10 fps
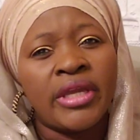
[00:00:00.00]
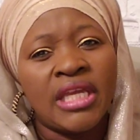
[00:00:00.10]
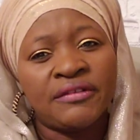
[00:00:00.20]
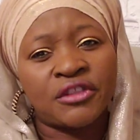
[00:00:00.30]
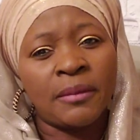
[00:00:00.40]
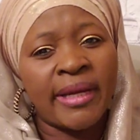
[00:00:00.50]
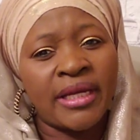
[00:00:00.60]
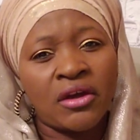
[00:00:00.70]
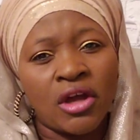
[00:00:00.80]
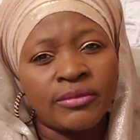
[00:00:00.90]
If
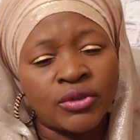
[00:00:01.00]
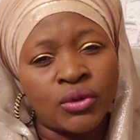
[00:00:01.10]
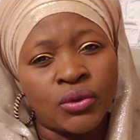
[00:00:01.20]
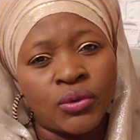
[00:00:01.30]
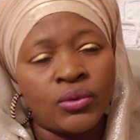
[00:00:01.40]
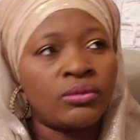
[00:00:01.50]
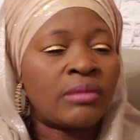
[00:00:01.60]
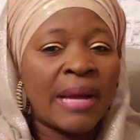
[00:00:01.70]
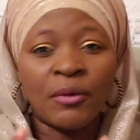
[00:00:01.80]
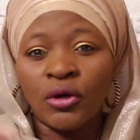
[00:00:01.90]
somebody comes to,
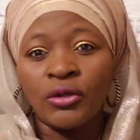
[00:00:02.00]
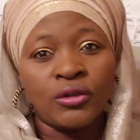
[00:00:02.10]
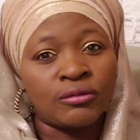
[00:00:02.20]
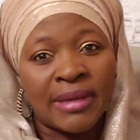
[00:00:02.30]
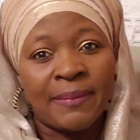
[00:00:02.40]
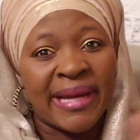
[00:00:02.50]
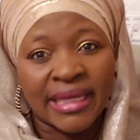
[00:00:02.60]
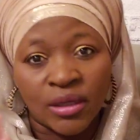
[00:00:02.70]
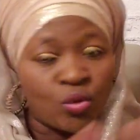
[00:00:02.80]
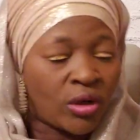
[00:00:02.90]
I'm going to use my
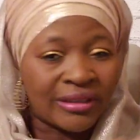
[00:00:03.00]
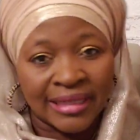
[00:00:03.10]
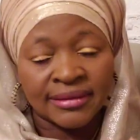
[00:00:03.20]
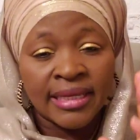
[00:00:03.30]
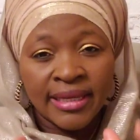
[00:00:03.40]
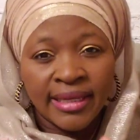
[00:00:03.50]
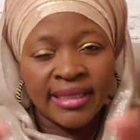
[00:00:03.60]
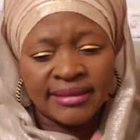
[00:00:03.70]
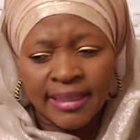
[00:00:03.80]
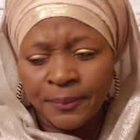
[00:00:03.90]
banking world as
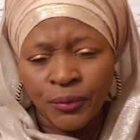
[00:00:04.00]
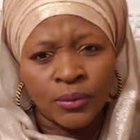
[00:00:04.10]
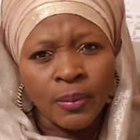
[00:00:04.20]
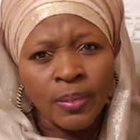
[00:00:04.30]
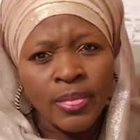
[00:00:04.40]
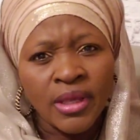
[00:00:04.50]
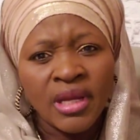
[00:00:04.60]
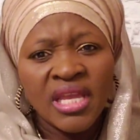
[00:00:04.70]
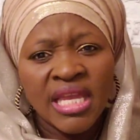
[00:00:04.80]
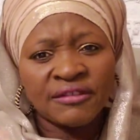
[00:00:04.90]
example.
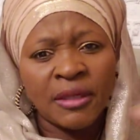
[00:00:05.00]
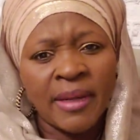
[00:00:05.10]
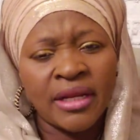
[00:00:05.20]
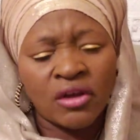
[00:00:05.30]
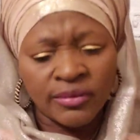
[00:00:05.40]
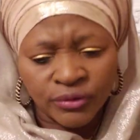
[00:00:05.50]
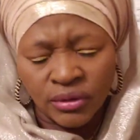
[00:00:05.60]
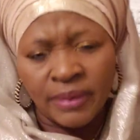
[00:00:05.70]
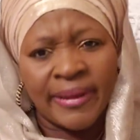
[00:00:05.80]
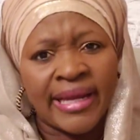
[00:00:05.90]
If somebody comes to
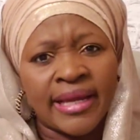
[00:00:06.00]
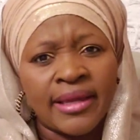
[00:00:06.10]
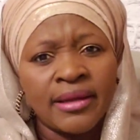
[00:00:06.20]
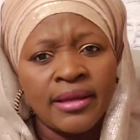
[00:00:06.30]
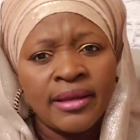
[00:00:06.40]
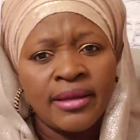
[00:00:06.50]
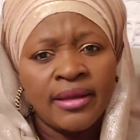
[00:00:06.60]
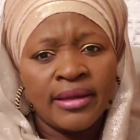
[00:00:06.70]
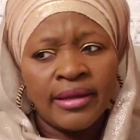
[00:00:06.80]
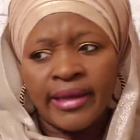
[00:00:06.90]
the bank
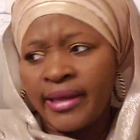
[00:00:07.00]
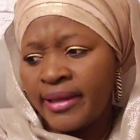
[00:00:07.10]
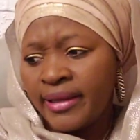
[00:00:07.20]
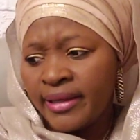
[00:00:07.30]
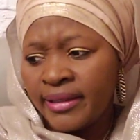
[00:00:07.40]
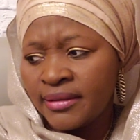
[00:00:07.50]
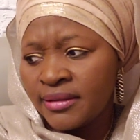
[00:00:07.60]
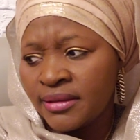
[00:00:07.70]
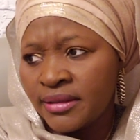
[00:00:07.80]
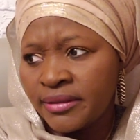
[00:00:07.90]

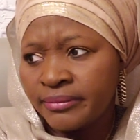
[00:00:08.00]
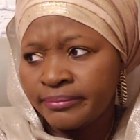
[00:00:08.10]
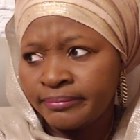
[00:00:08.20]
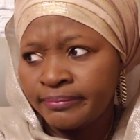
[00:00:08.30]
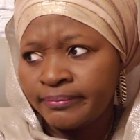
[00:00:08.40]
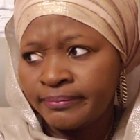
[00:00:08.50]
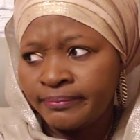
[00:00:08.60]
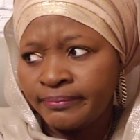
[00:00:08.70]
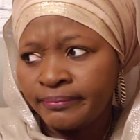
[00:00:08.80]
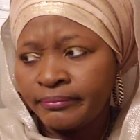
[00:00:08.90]
and
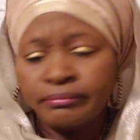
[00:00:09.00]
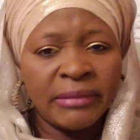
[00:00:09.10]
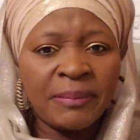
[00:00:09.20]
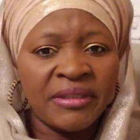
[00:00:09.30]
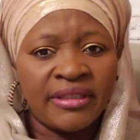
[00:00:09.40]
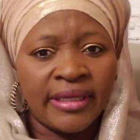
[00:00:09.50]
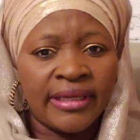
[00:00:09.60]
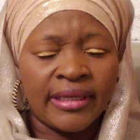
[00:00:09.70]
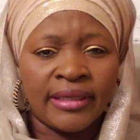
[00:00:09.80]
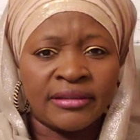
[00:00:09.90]
maybe
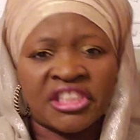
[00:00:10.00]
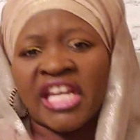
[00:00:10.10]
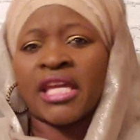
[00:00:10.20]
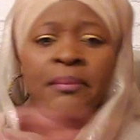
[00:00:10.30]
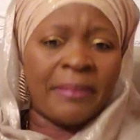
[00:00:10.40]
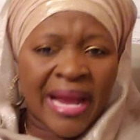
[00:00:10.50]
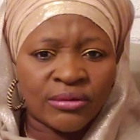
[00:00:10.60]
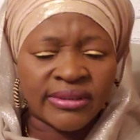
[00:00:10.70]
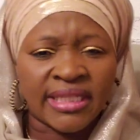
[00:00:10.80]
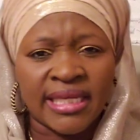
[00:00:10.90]
the check
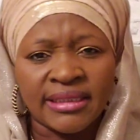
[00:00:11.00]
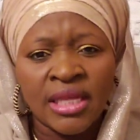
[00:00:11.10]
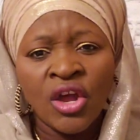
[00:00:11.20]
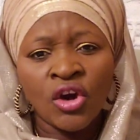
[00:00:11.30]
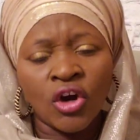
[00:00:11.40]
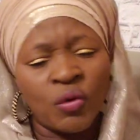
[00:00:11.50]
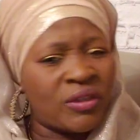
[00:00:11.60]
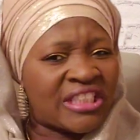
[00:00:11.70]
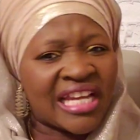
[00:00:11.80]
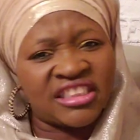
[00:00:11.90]
bounces, or
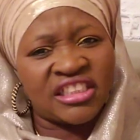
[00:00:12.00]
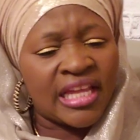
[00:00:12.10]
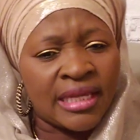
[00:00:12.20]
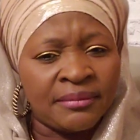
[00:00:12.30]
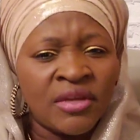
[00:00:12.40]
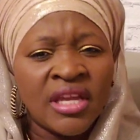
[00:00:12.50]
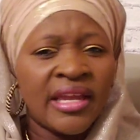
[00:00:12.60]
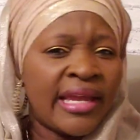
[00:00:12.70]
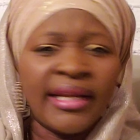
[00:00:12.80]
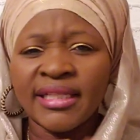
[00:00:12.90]
we charge them
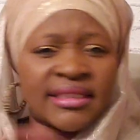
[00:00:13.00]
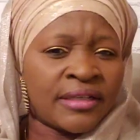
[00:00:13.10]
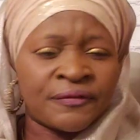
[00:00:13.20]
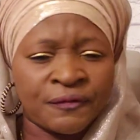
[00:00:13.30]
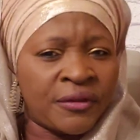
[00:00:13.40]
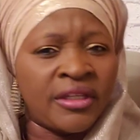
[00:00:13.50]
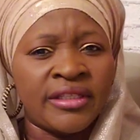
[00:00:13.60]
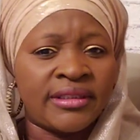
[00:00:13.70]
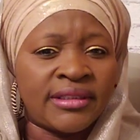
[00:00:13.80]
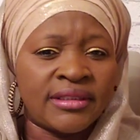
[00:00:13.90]
NSF
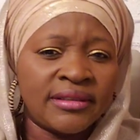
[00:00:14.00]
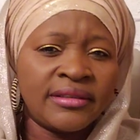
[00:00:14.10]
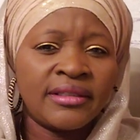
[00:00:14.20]
fees,